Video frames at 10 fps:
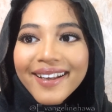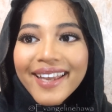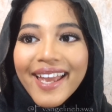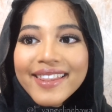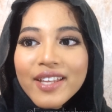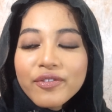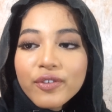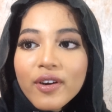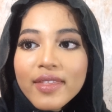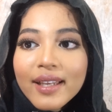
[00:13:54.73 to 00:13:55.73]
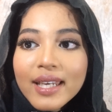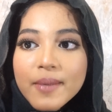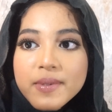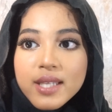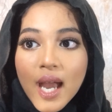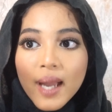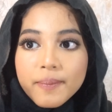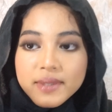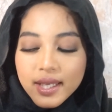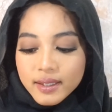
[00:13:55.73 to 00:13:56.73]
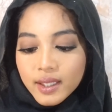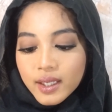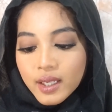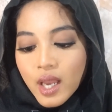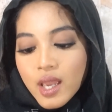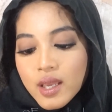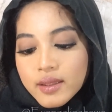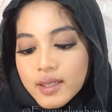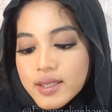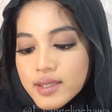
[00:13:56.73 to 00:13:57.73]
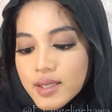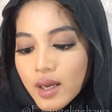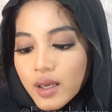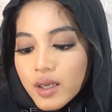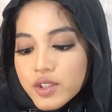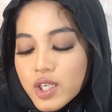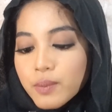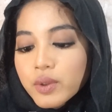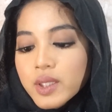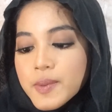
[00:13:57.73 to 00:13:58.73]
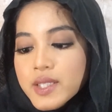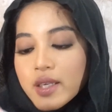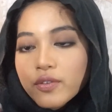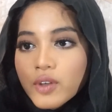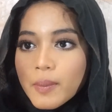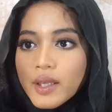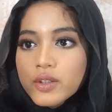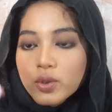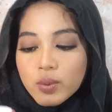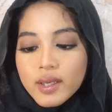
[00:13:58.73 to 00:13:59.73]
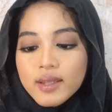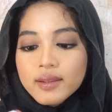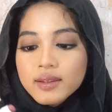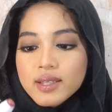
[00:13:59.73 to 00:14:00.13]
Okay, and then for the lips, I'm taking this jumbo lipstick from Intuit.